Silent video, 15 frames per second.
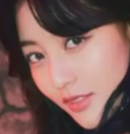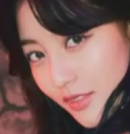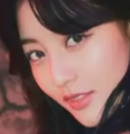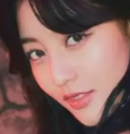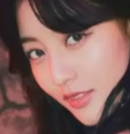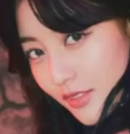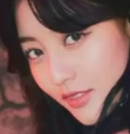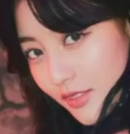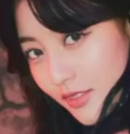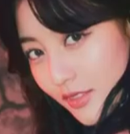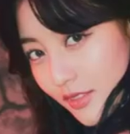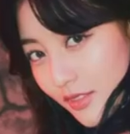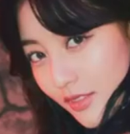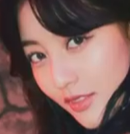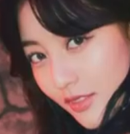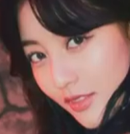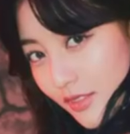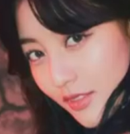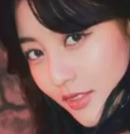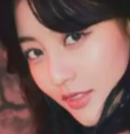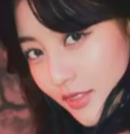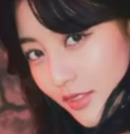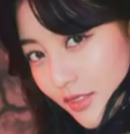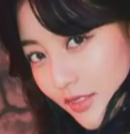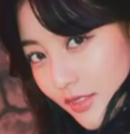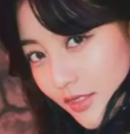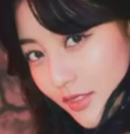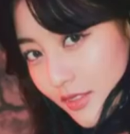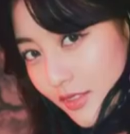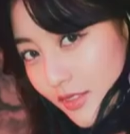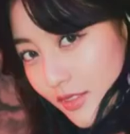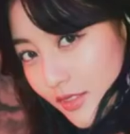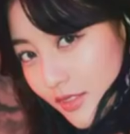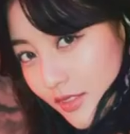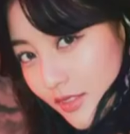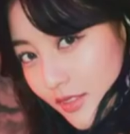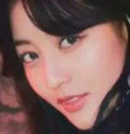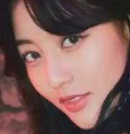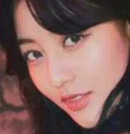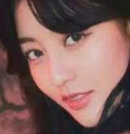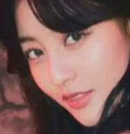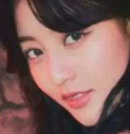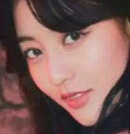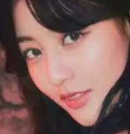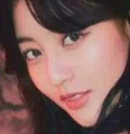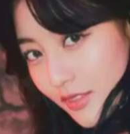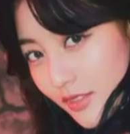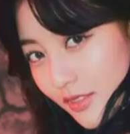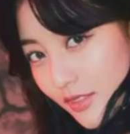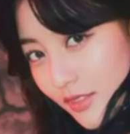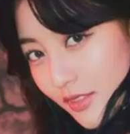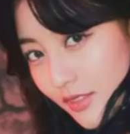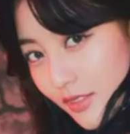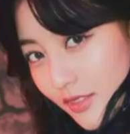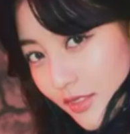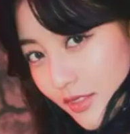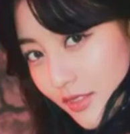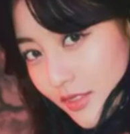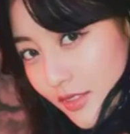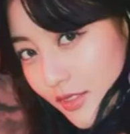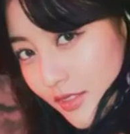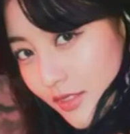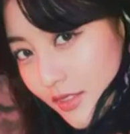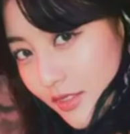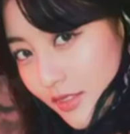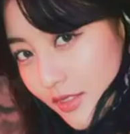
This person isn't speaking.